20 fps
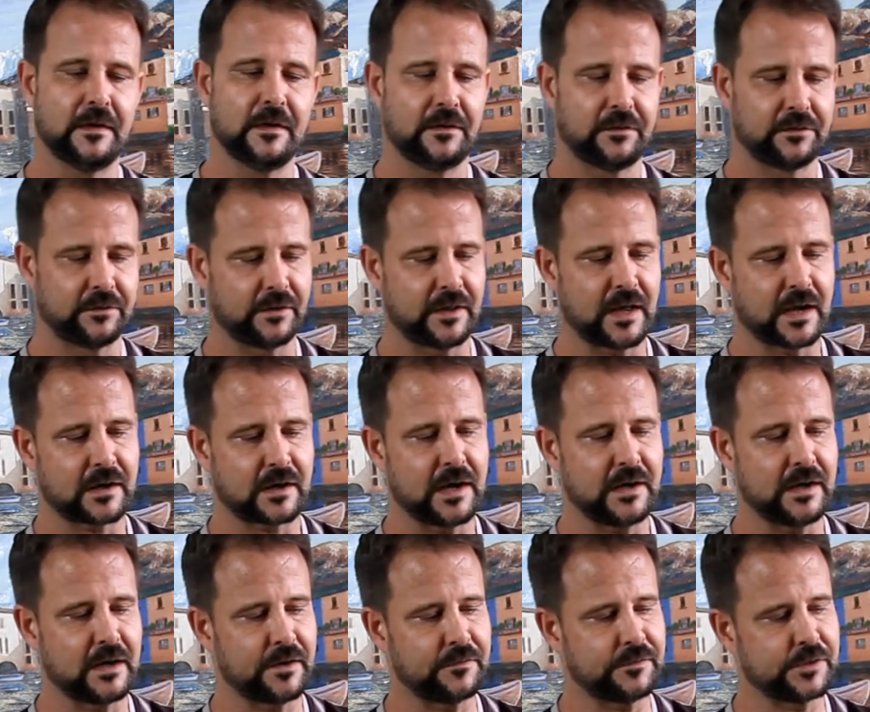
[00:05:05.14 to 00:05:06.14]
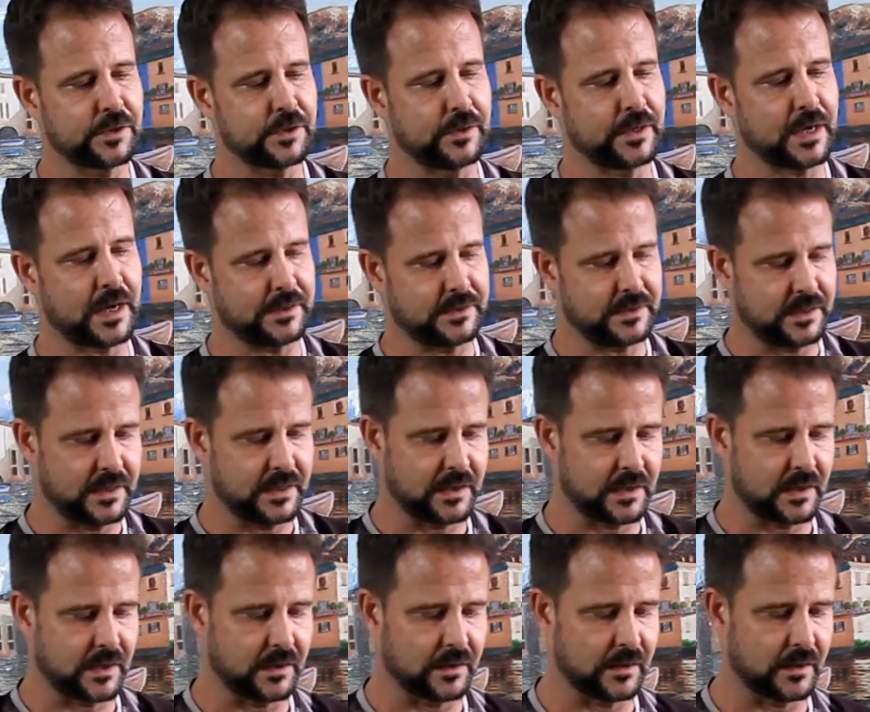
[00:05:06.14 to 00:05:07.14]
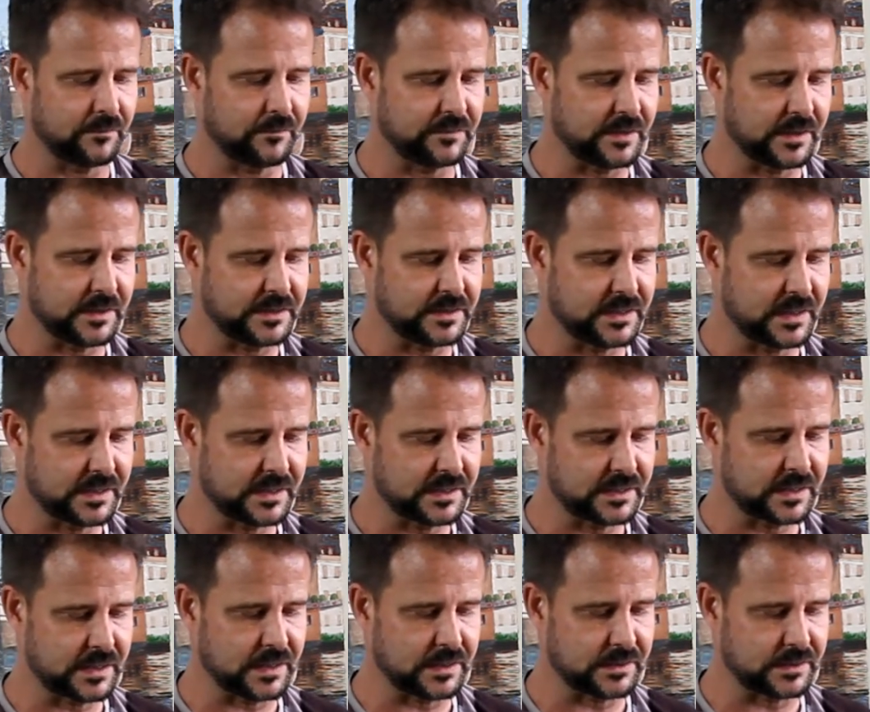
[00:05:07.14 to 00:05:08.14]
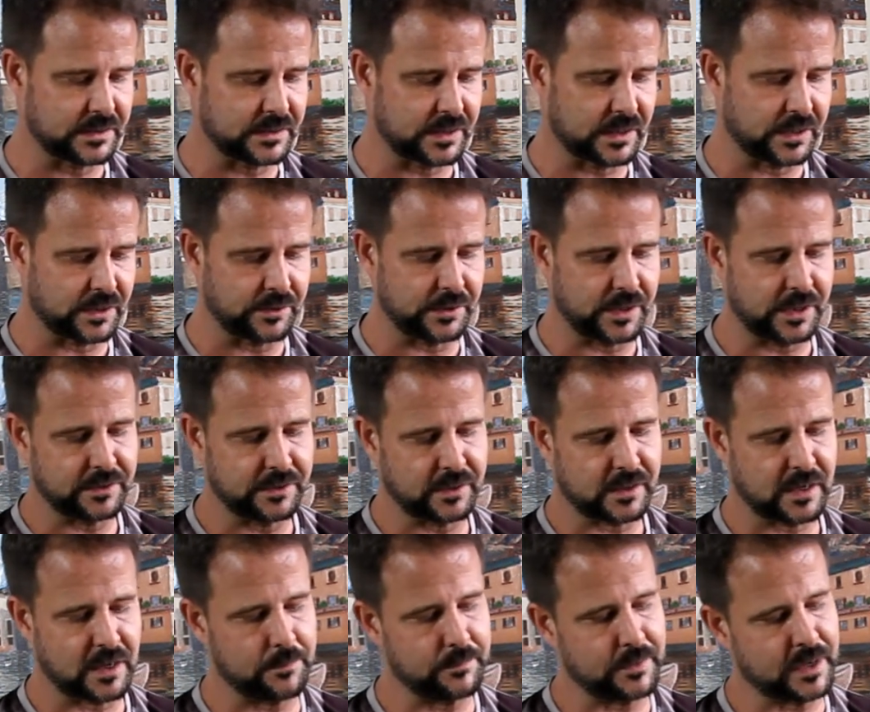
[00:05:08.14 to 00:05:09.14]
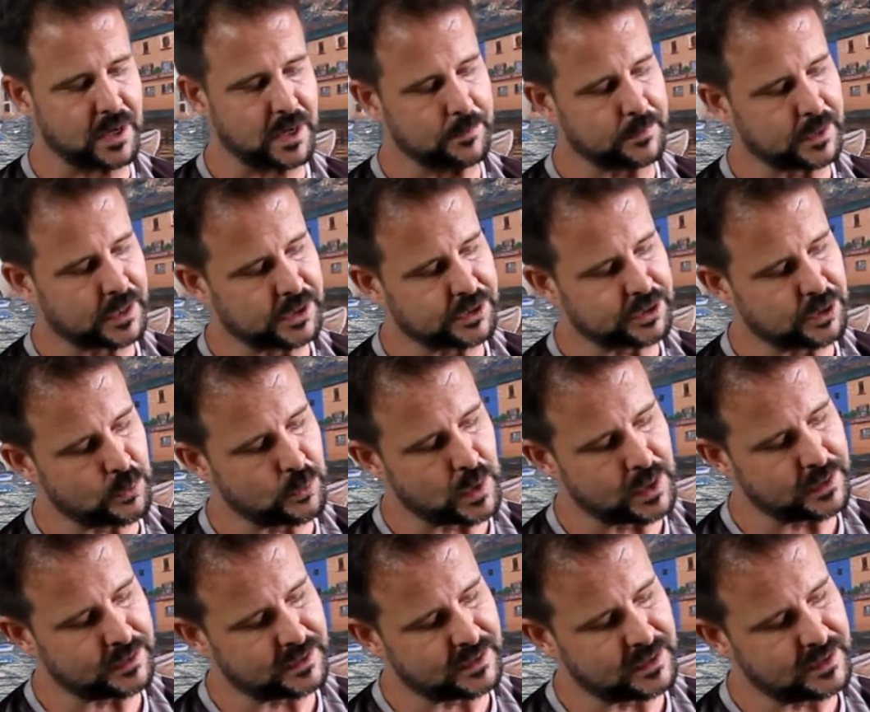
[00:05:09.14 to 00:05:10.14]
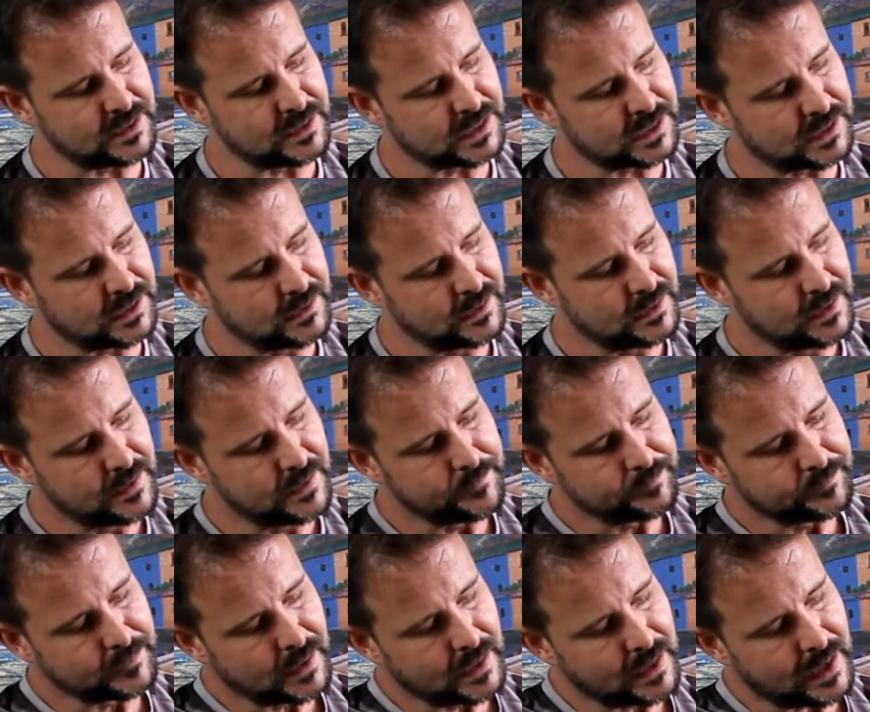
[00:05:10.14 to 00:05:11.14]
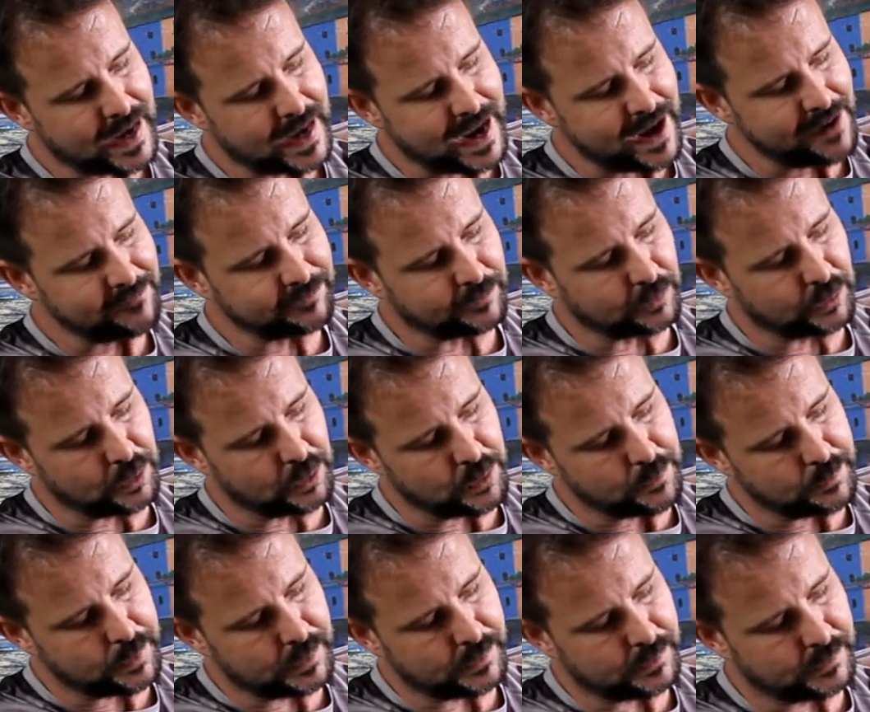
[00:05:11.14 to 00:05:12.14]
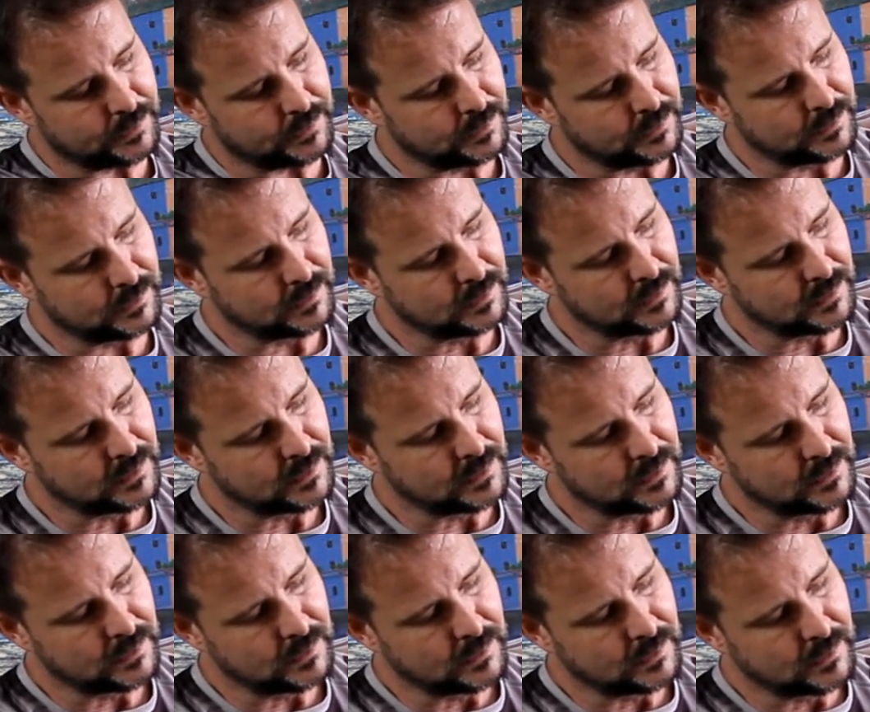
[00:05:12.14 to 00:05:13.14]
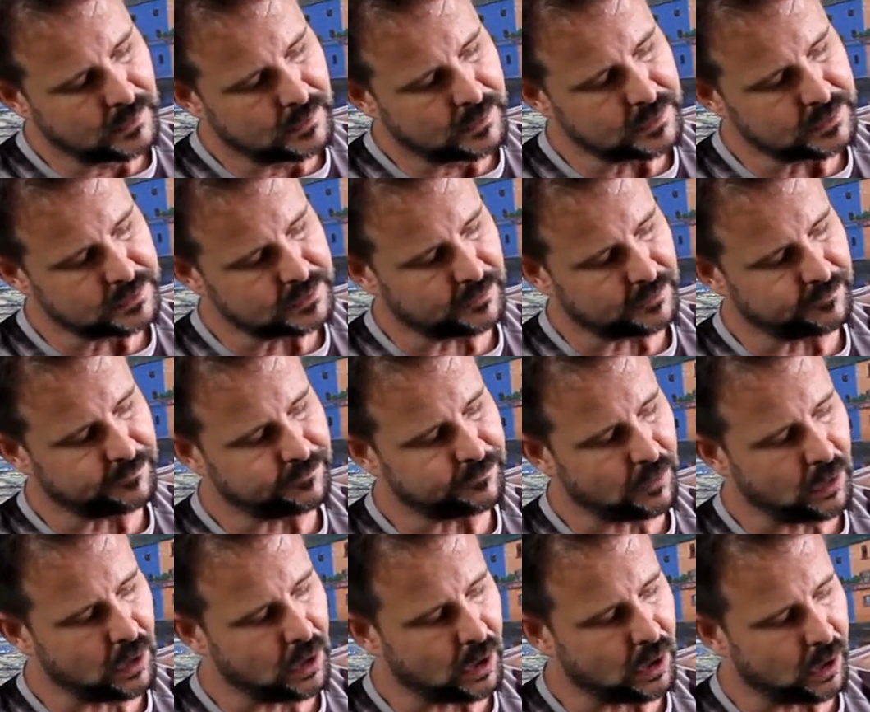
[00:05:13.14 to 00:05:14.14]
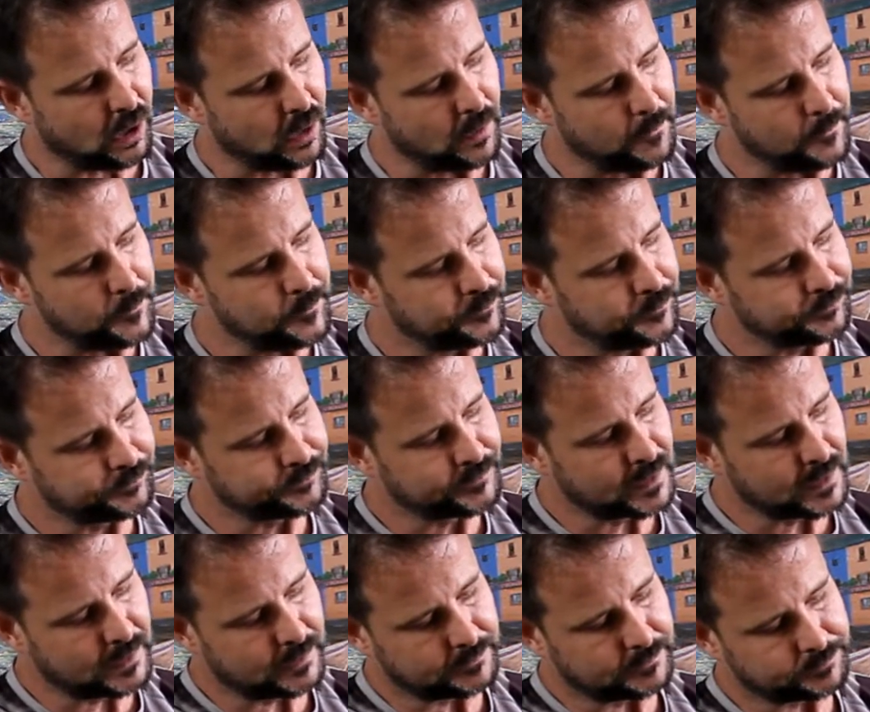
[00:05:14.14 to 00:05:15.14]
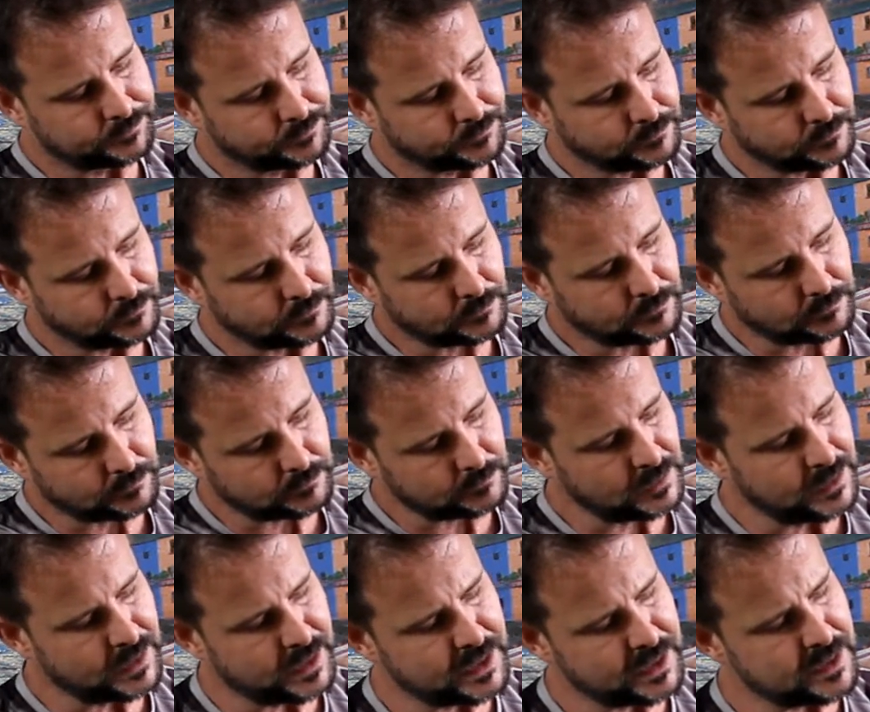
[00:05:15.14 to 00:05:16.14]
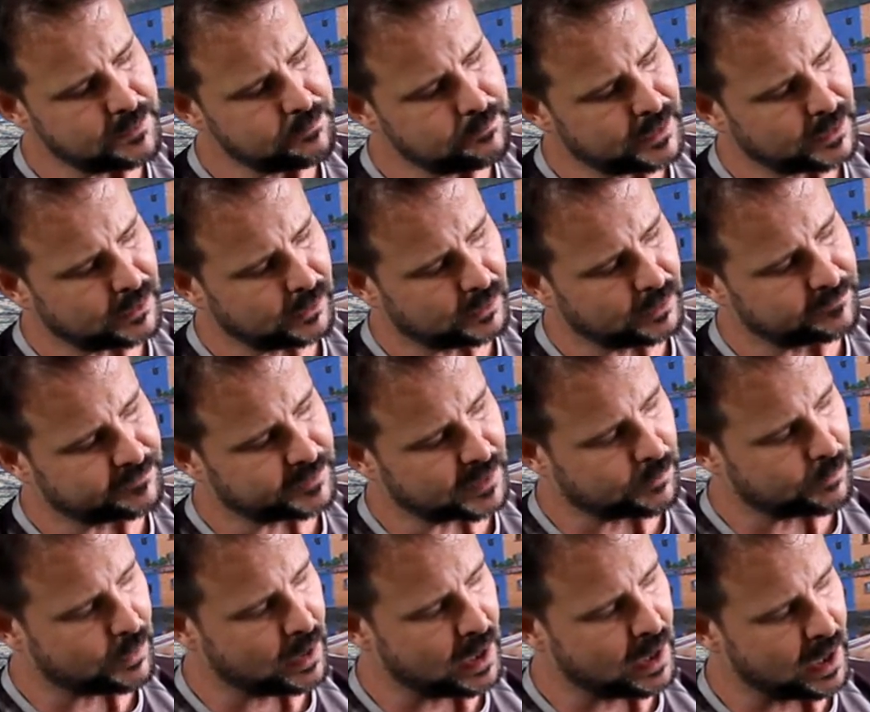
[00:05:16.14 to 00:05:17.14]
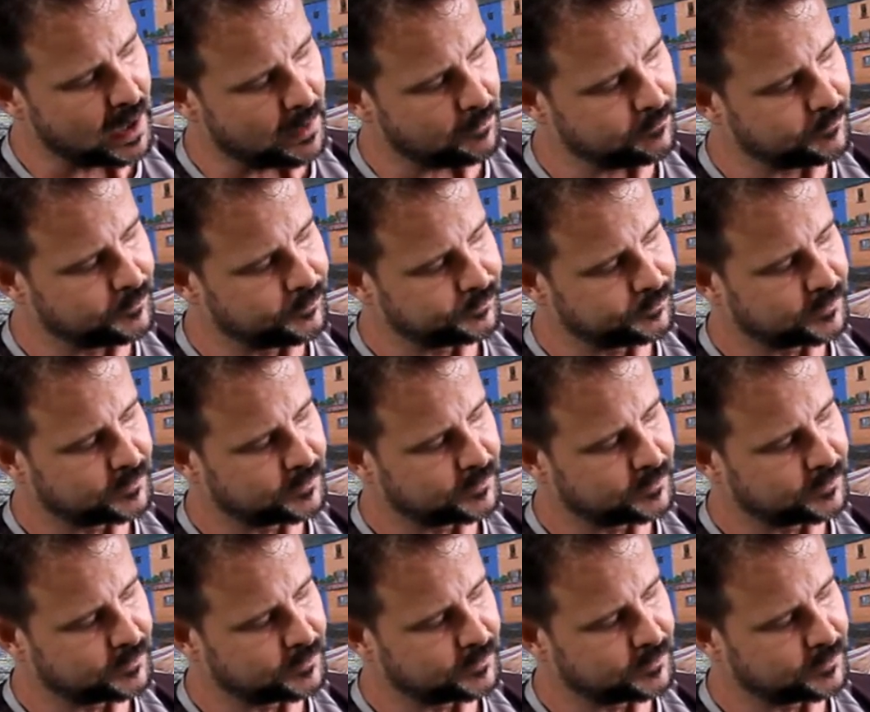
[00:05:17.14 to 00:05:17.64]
so that kind of gives you an idea of the distance that you need to come down, because you want this half loop to fall in the middle of your palm.